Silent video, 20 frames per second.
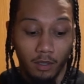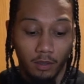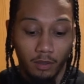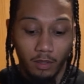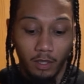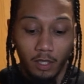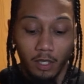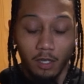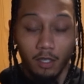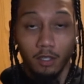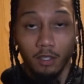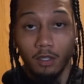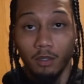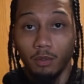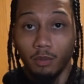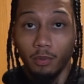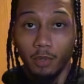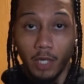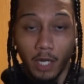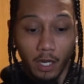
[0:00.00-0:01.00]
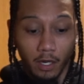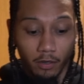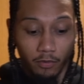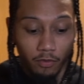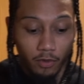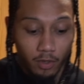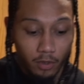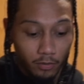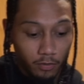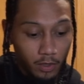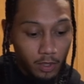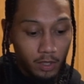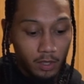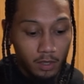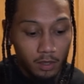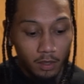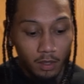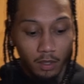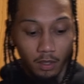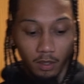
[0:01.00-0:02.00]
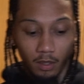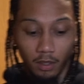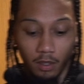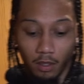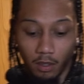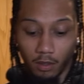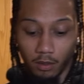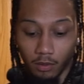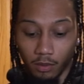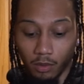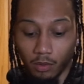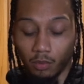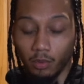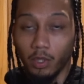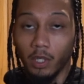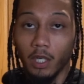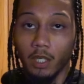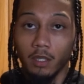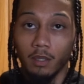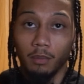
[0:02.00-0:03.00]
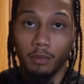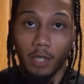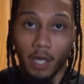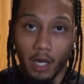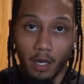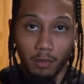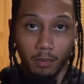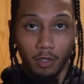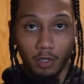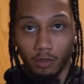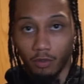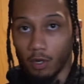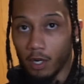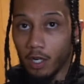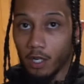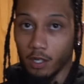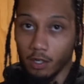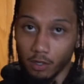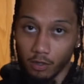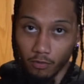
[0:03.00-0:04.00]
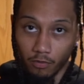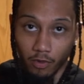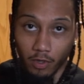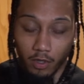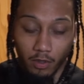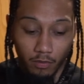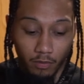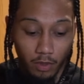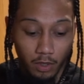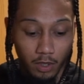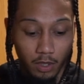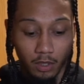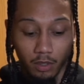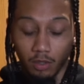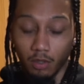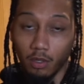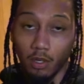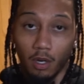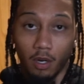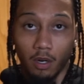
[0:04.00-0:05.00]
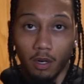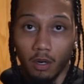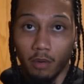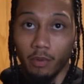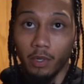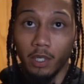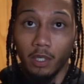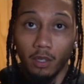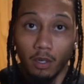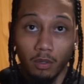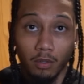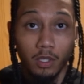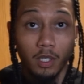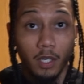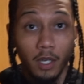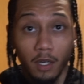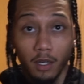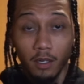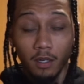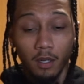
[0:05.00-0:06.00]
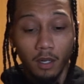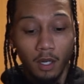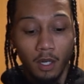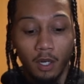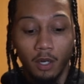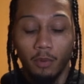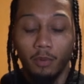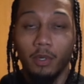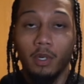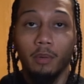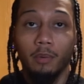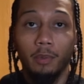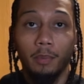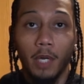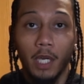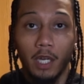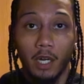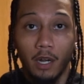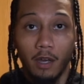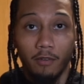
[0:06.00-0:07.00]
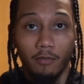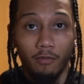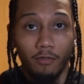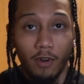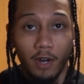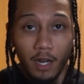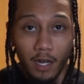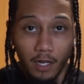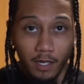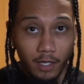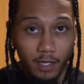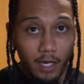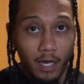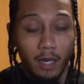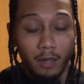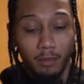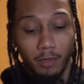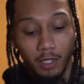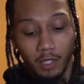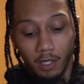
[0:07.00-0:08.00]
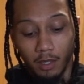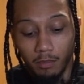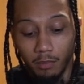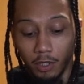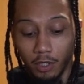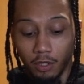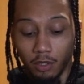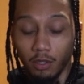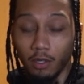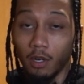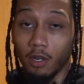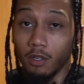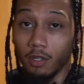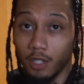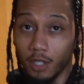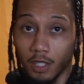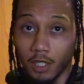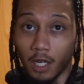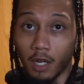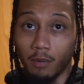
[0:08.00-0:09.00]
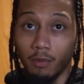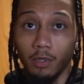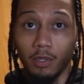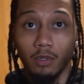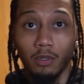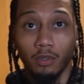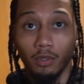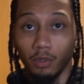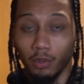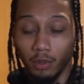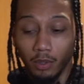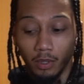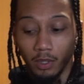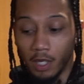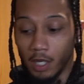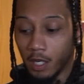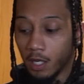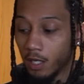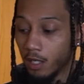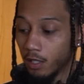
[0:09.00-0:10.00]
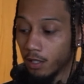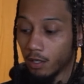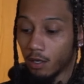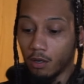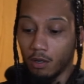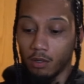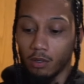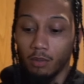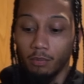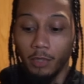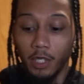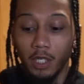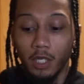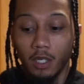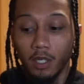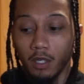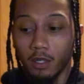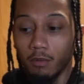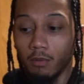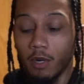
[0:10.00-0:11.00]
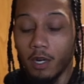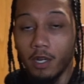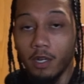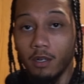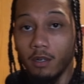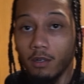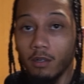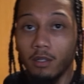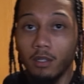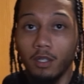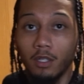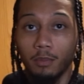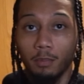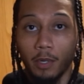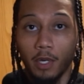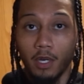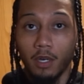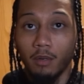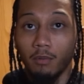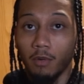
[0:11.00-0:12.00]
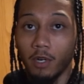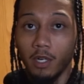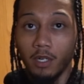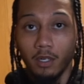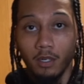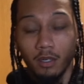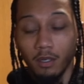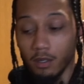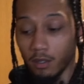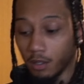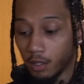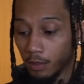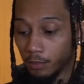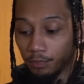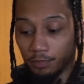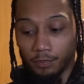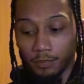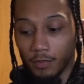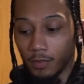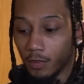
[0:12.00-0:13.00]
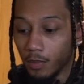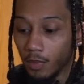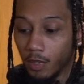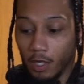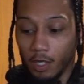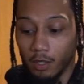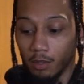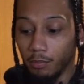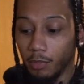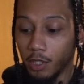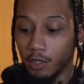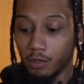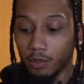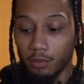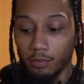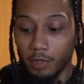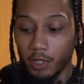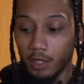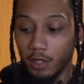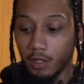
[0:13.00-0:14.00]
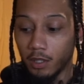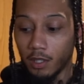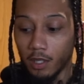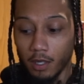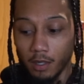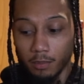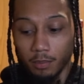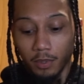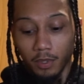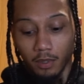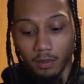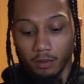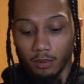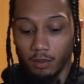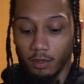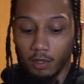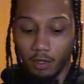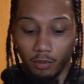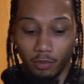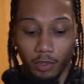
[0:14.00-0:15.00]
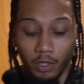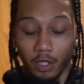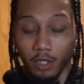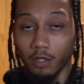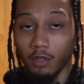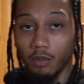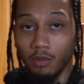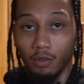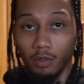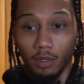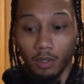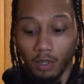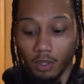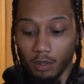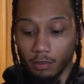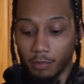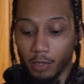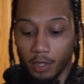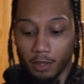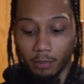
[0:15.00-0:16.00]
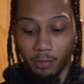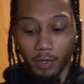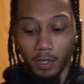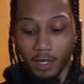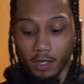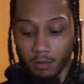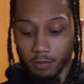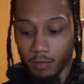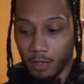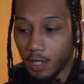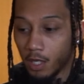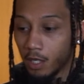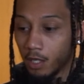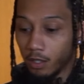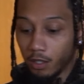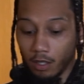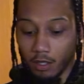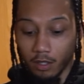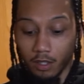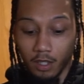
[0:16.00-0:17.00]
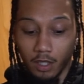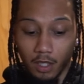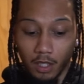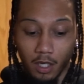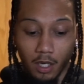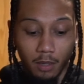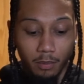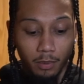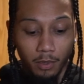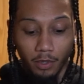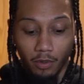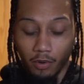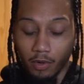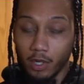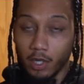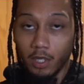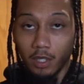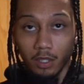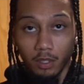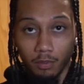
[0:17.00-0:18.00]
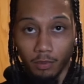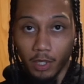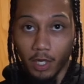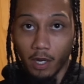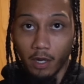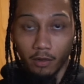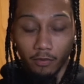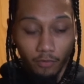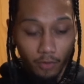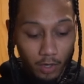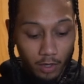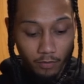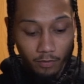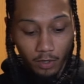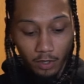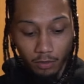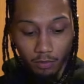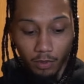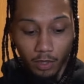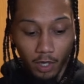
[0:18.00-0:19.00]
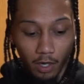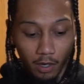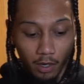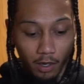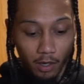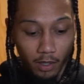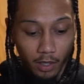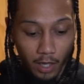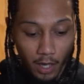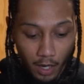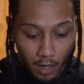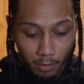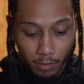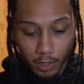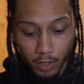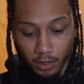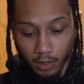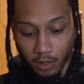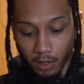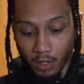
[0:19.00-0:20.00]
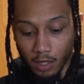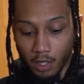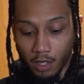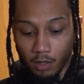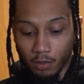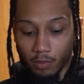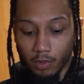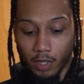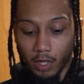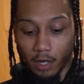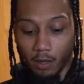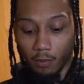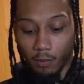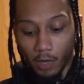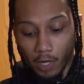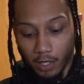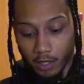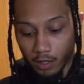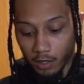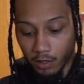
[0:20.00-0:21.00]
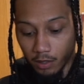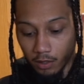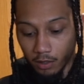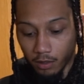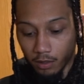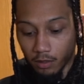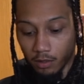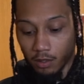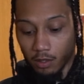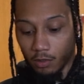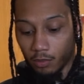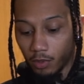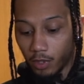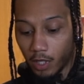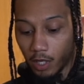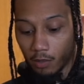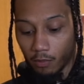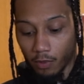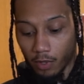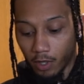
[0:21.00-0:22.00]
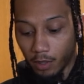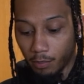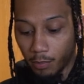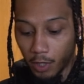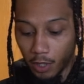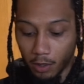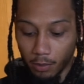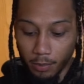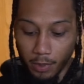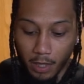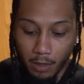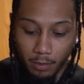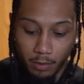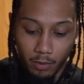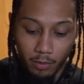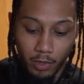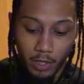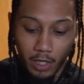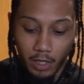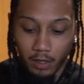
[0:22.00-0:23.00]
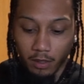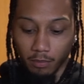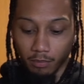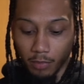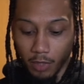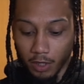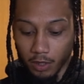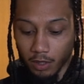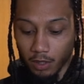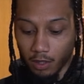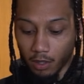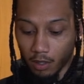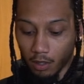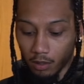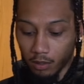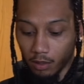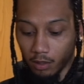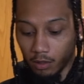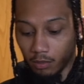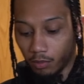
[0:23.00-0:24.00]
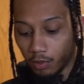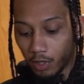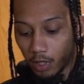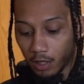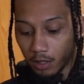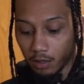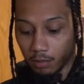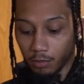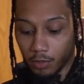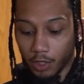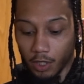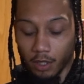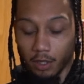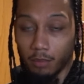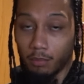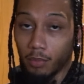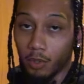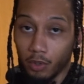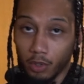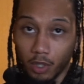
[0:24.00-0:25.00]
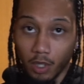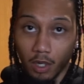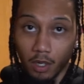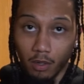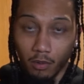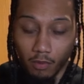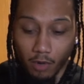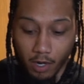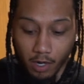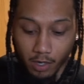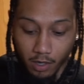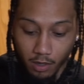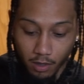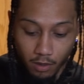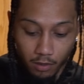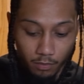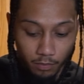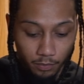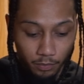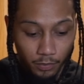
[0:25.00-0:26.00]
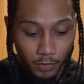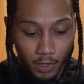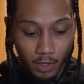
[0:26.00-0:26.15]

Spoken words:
Now y'all see what we got in front of us? Look, we got some cabbage right here in front of us. So y'all already know today we're gonna be making that fried cabbage, and I'm gonna show y'all just how we're gonna do it. It's all gonna be done right here in this pan right here. Ain't gonna be too many steps. Look, we just gonna do a little bit of prep. Y'all see the couple ingredients we got in front of us. We got our cabbage, we got white onion, we got red bell pepper, we got some minced garlic, we got some chicken bouillon right here.